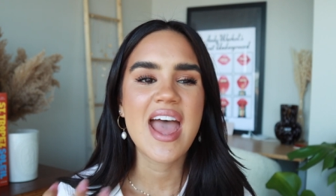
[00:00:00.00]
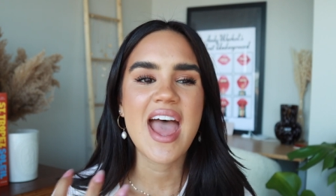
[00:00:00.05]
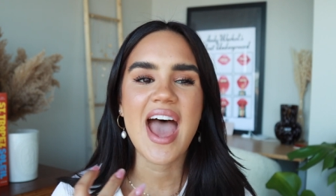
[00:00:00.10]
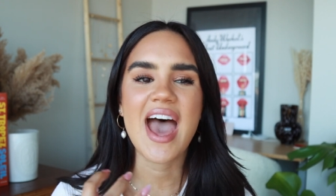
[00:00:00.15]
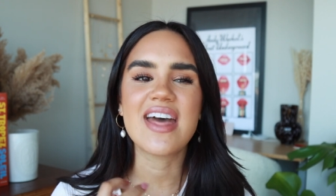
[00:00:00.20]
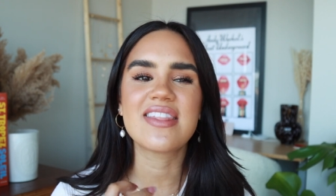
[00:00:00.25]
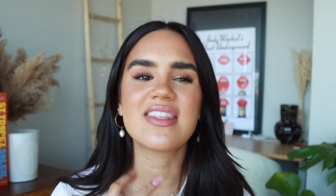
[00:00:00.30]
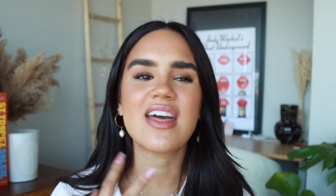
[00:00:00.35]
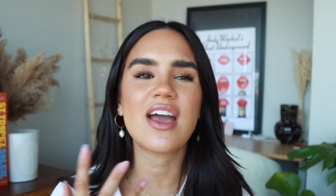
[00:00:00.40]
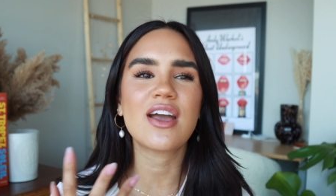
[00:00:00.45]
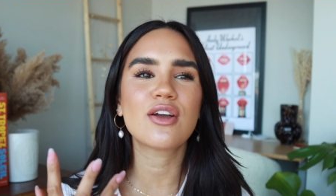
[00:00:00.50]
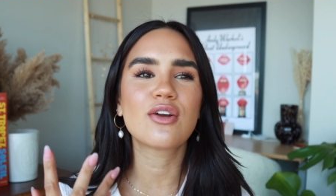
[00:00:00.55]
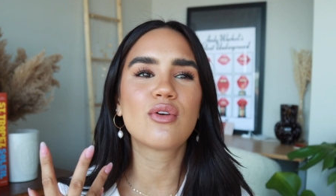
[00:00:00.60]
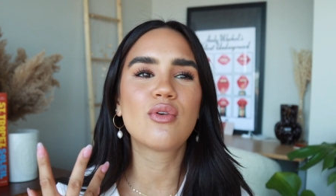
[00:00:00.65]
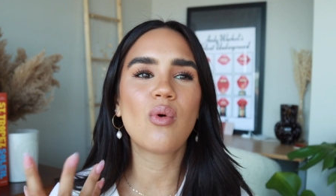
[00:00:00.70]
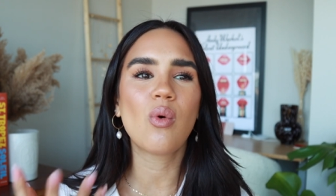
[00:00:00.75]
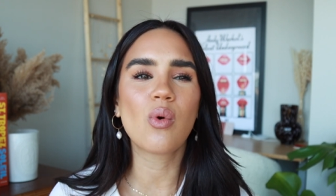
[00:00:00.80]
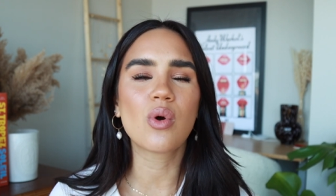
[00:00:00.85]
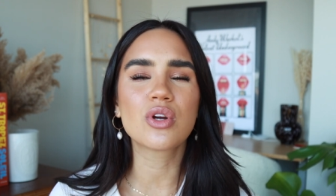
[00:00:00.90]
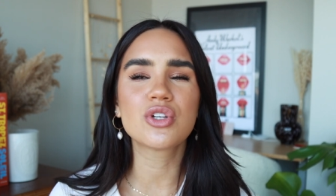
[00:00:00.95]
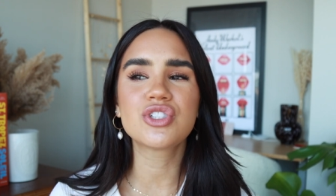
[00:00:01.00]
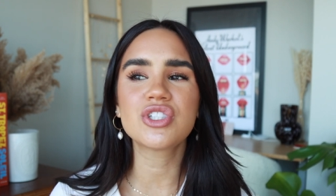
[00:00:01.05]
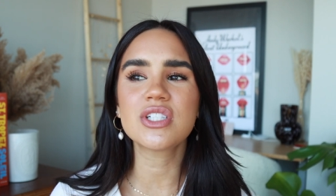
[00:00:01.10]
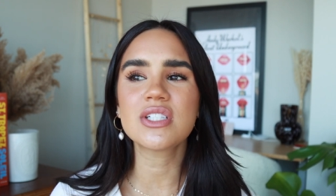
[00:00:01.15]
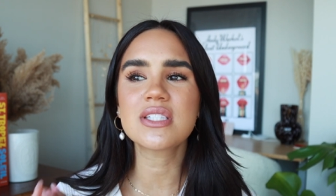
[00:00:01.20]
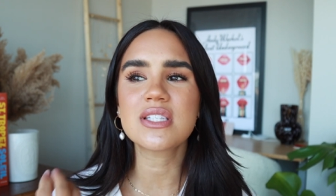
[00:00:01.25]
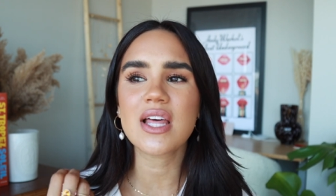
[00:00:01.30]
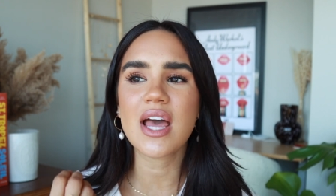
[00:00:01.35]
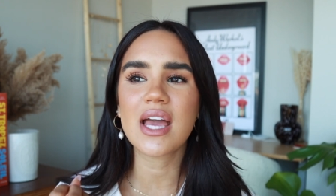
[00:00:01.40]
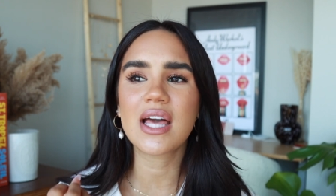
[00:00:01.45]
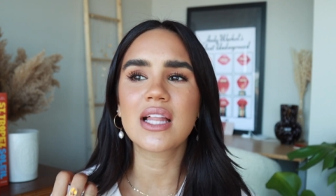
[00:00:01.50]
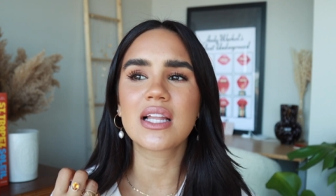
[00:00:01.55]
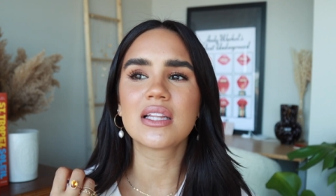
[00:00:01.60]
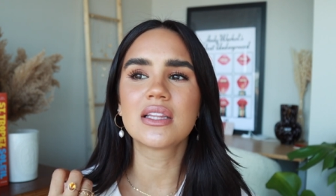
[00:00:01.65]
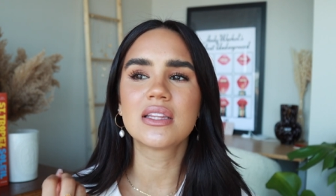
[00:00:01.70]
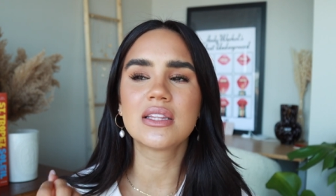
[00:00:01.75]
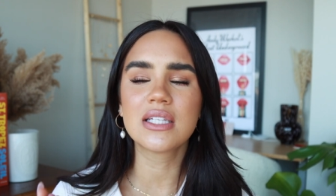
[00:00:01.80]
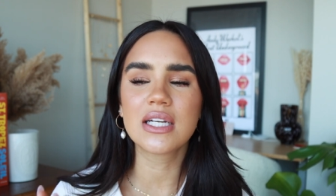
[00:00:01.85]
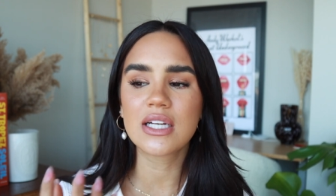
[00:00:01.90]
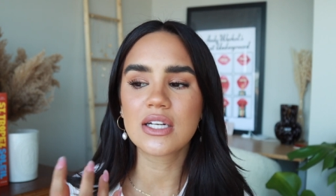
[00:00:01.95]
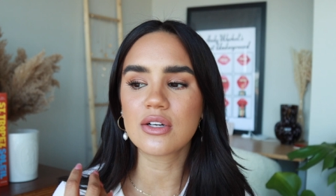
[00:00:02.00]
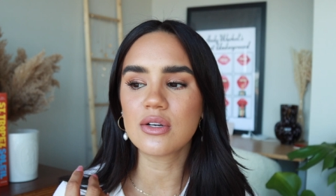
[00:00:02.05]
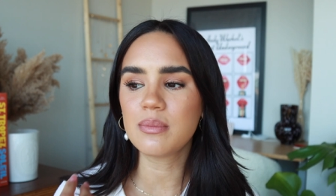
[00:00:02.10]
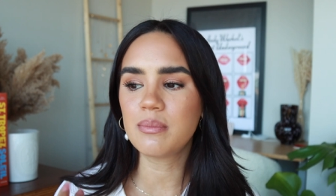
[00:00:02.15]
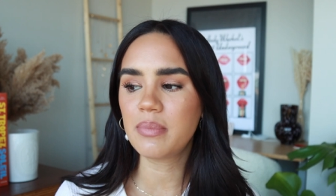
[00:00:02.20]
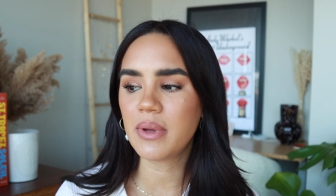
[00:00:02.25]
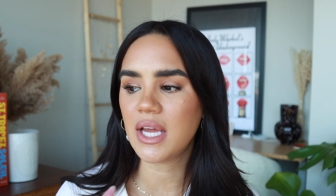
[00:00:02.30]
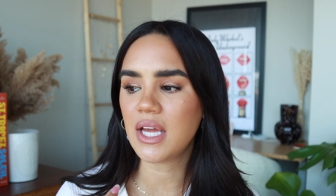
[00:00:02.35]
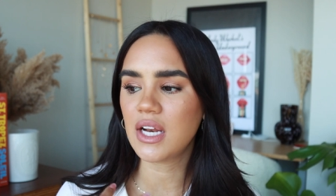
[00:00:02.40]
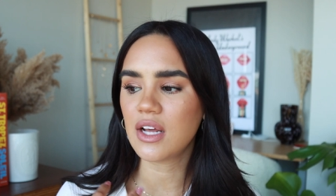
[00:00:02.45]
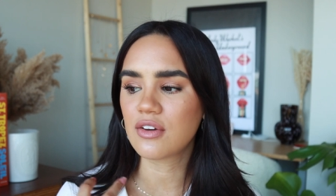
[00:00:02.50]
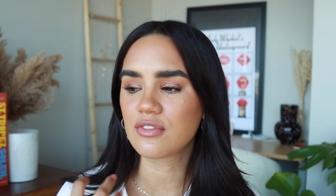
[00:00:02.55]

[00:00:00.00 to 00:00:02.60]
And that gorgeous like little bit